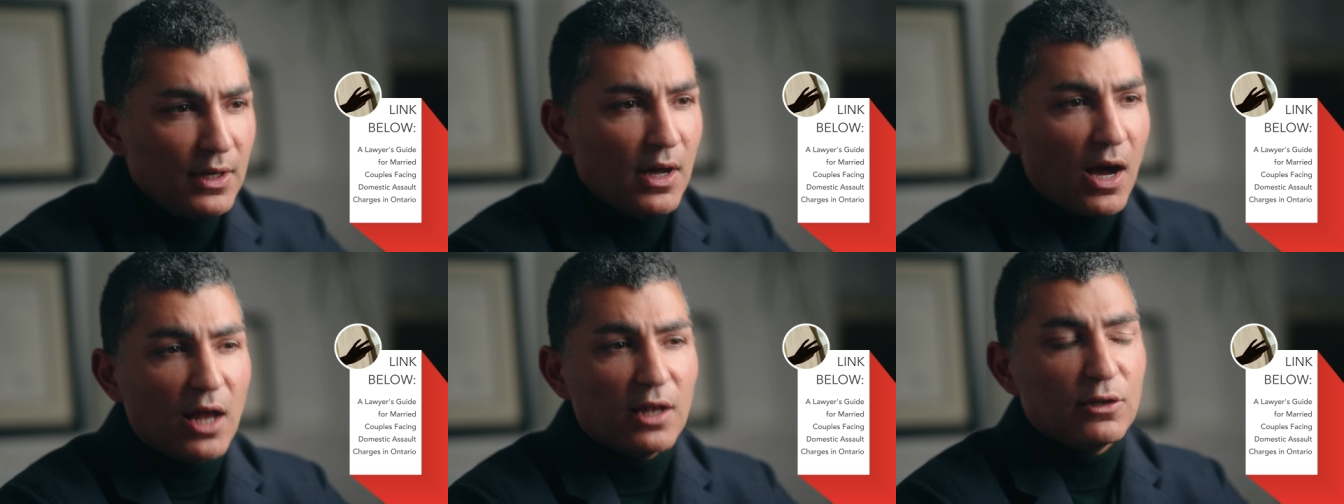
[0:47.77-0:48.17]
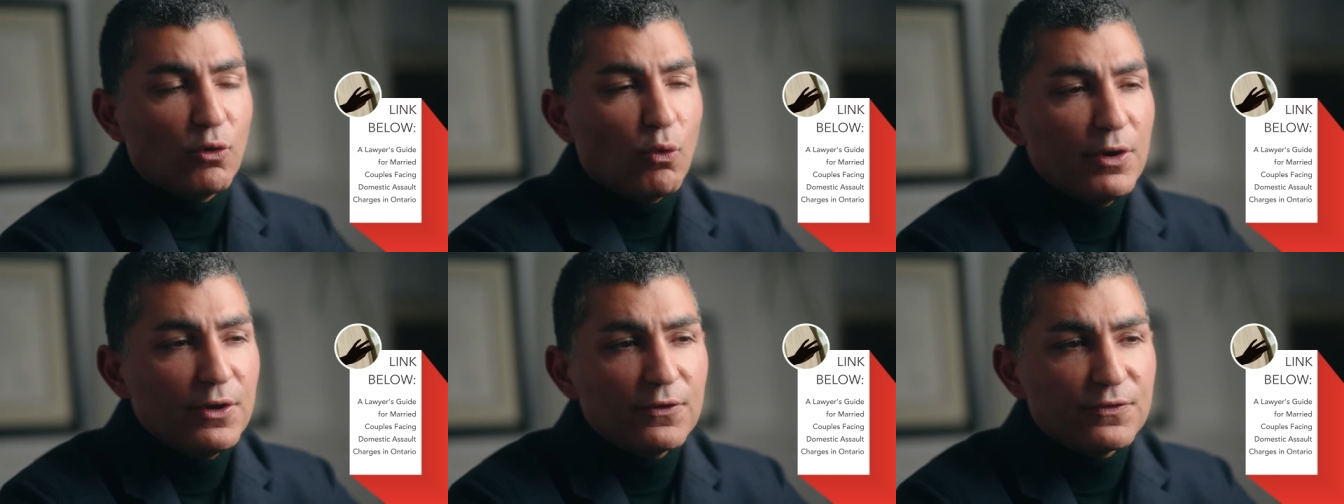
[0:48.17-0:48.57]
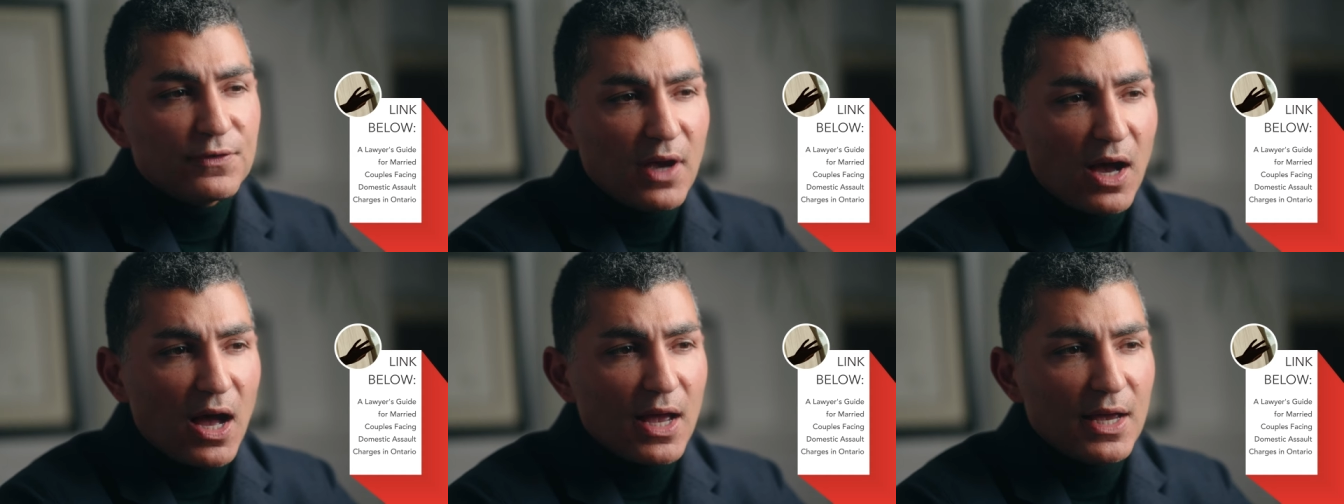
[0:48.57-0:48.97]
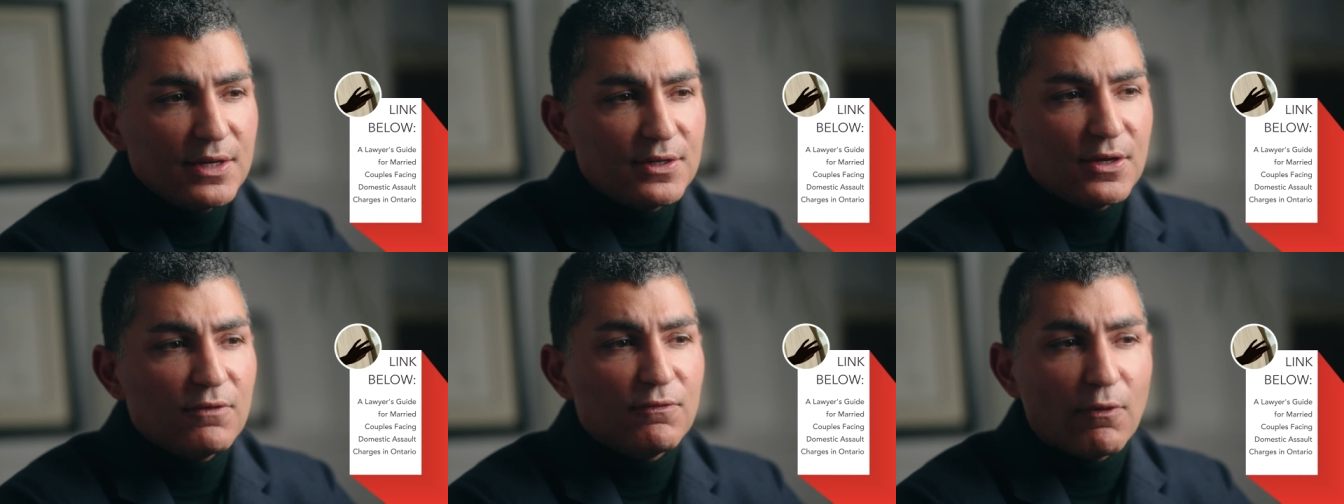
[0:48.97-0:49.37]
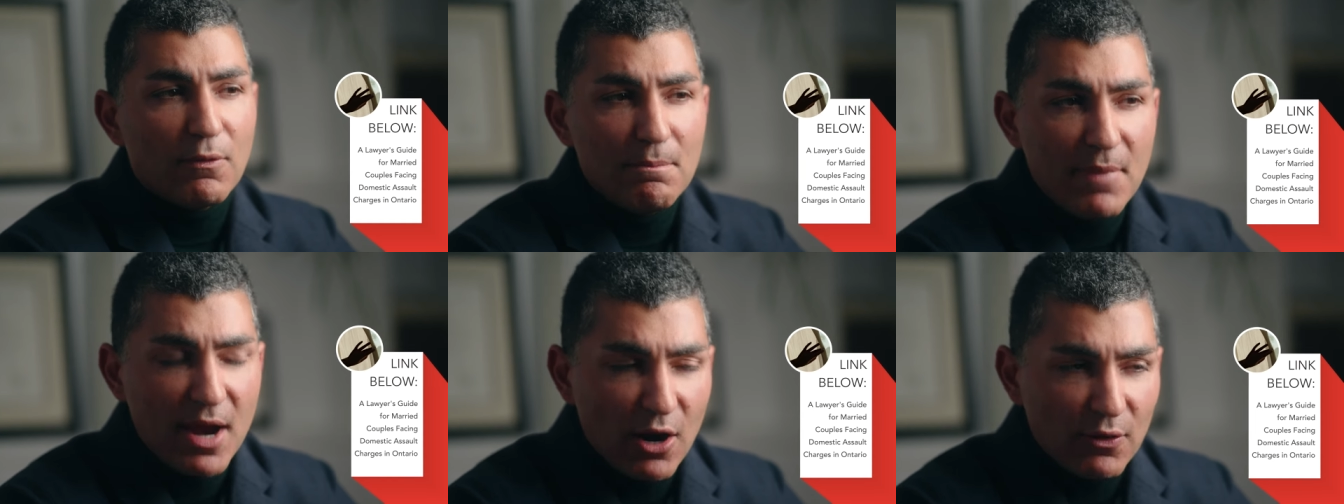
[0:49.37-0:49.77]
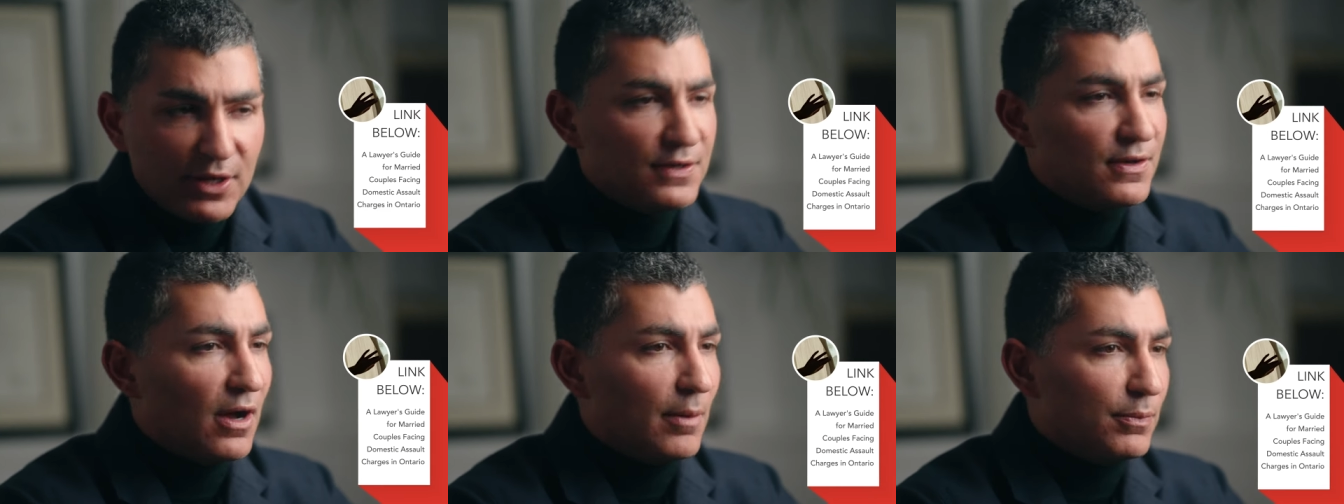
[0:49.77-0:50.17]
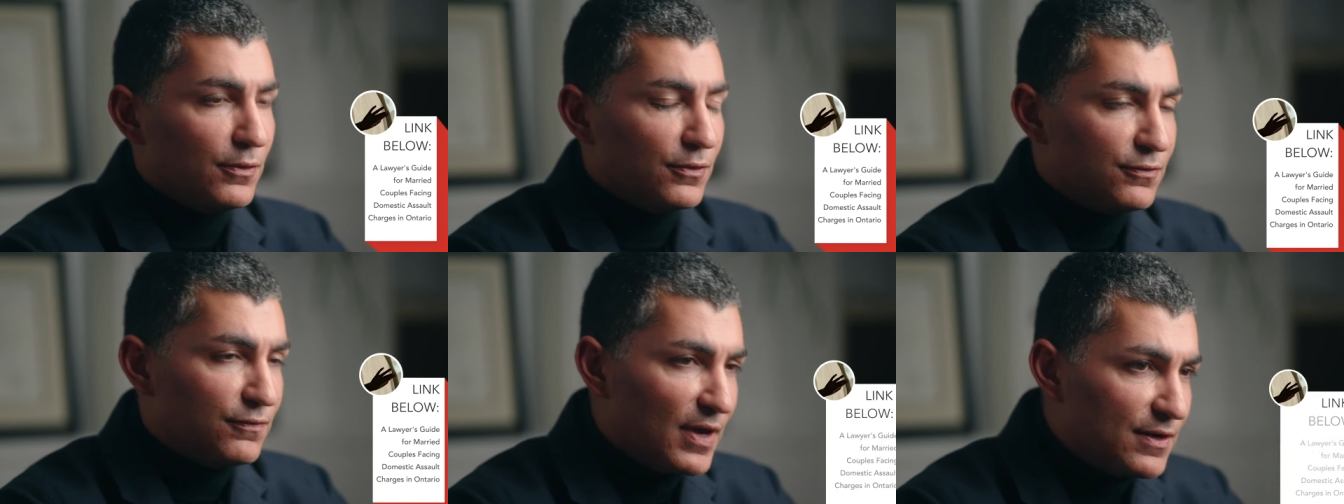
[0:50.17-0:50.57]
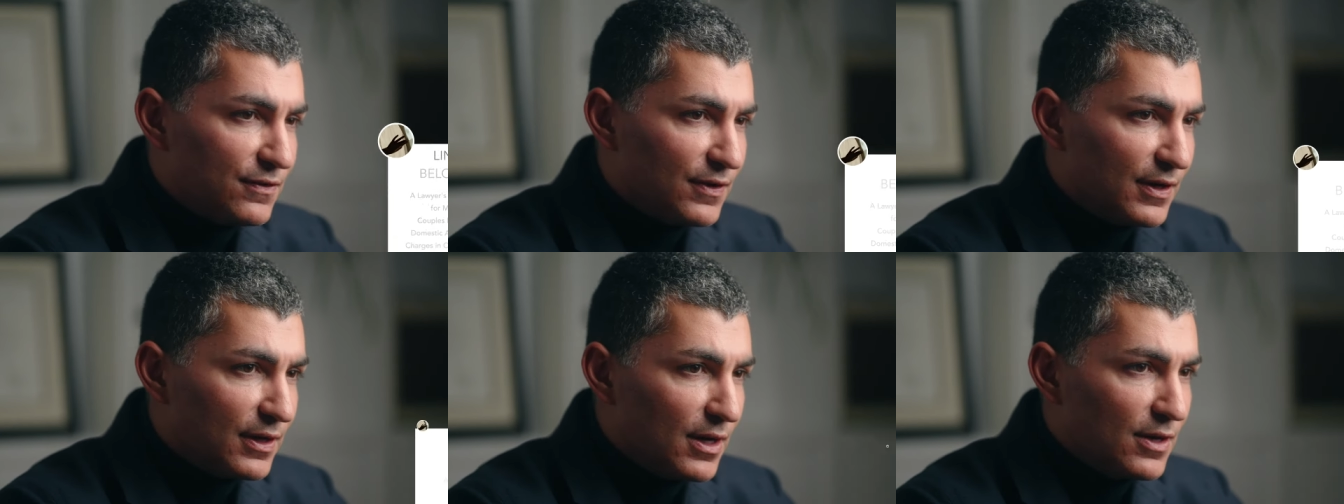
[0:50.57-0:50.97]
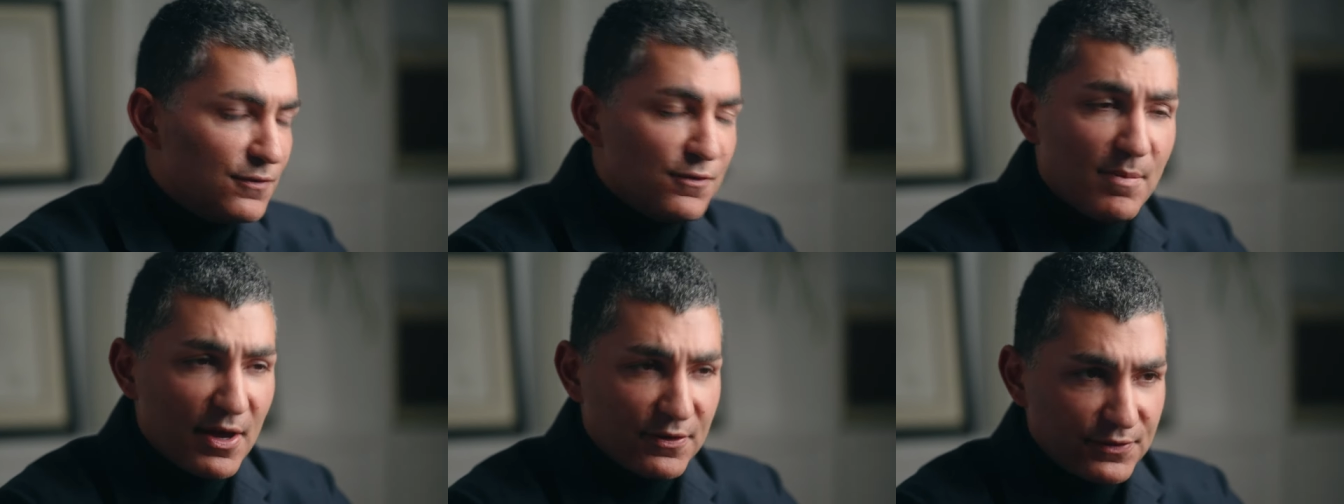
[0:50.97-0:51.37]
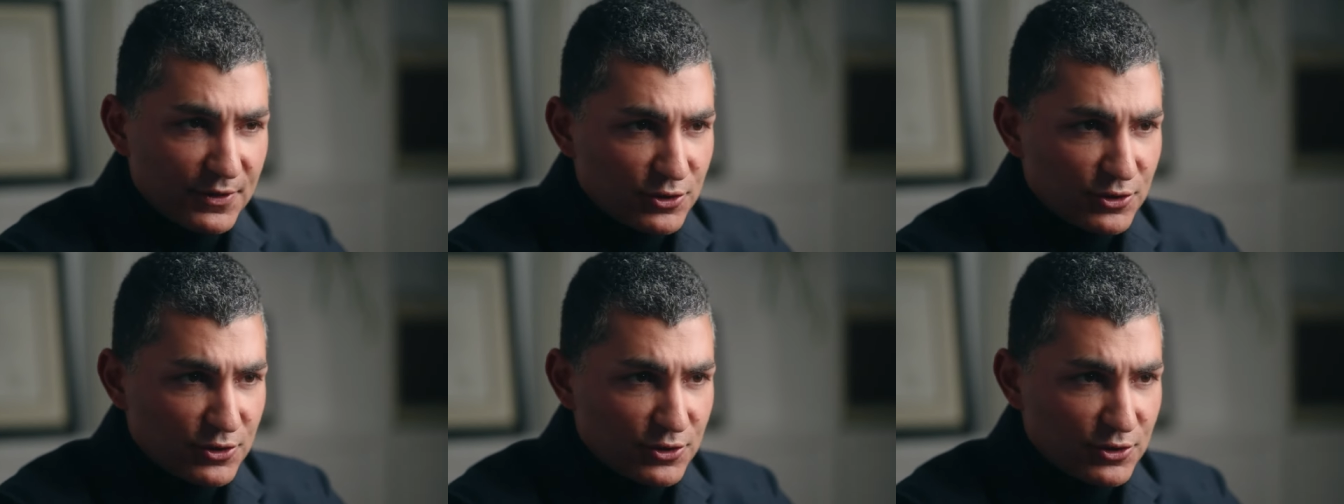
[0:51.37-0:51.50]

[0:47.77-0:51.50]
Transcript: A Lawyer's Guide for Married Couples Facing Domestic